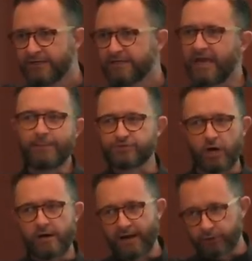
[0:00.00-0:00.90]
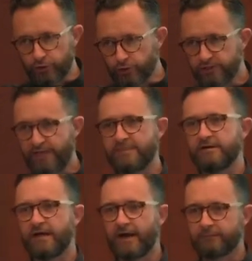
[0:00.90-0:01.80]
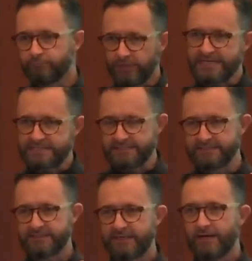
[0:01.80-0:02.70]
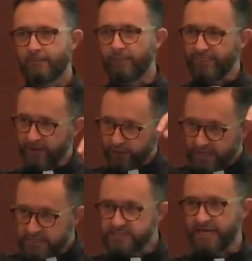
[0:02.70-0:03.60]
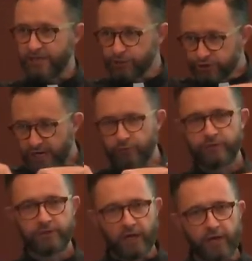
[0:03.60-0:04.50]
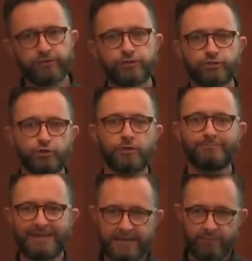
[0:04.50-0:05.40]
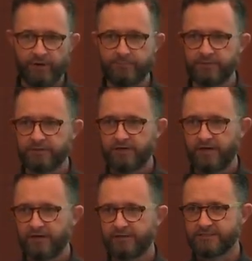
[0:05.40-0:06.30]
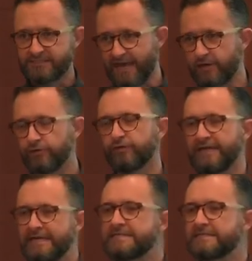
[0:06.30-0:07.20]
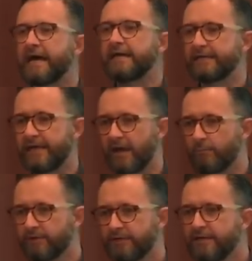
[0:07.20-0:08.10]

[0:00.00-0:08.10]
Camps are not good and they're not pleasant, but there is a general understood minimum standard inside a camp.